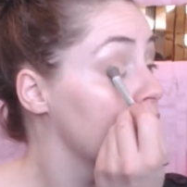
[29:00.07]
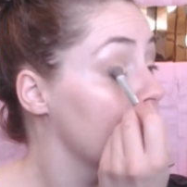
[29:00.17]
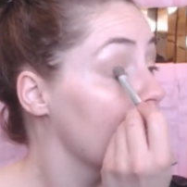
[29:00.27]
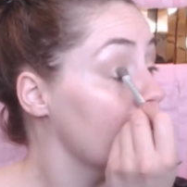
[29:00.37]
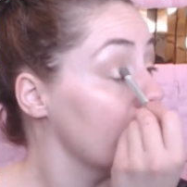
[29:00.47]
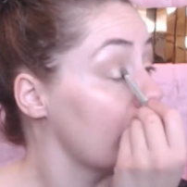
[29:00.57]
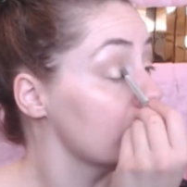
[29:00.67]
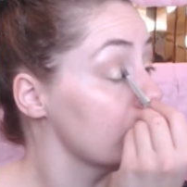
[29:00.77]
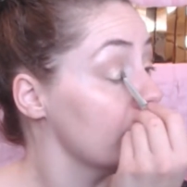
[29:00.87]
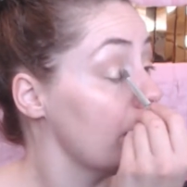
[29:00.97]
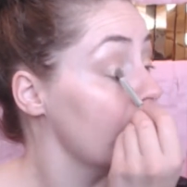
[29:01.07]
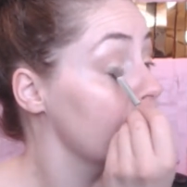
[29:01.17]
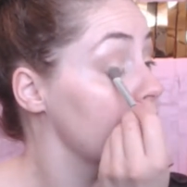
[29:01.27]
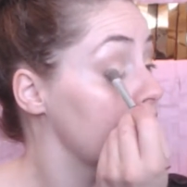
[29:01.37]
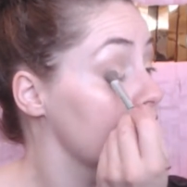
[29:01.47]
Oh yeah, so I have a
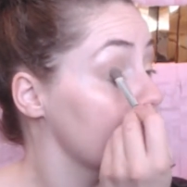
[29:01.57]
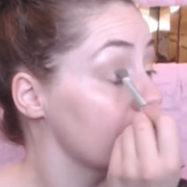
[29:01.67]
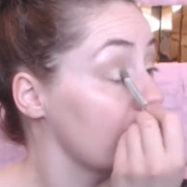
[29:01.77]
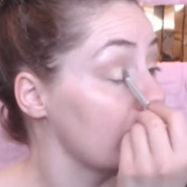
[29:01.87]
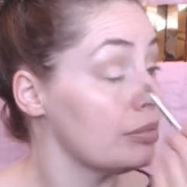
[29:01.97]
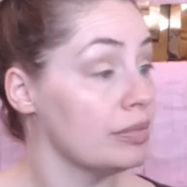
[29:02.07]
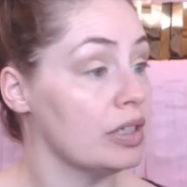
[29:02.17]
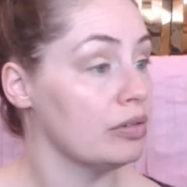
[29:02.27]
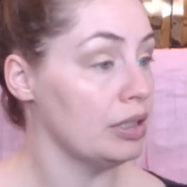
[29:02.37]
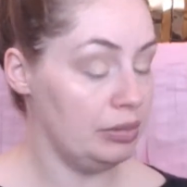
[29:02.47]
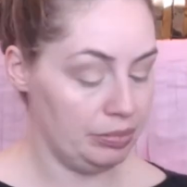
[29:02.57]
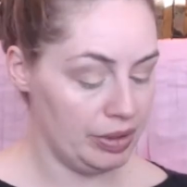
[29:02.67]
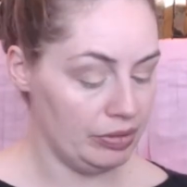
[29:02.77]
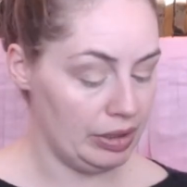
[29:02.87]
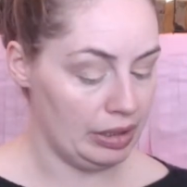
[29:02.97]
big enough green
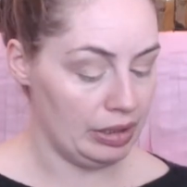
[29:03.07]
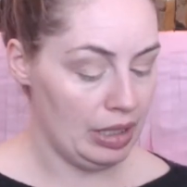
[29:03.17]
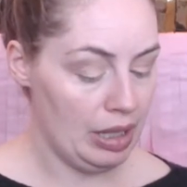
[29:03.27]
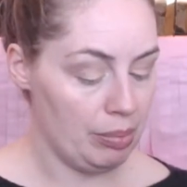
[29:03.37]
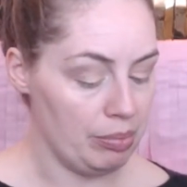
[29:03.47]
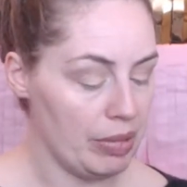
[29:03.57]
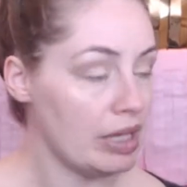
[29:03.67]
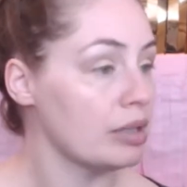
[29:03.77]
beauty makeup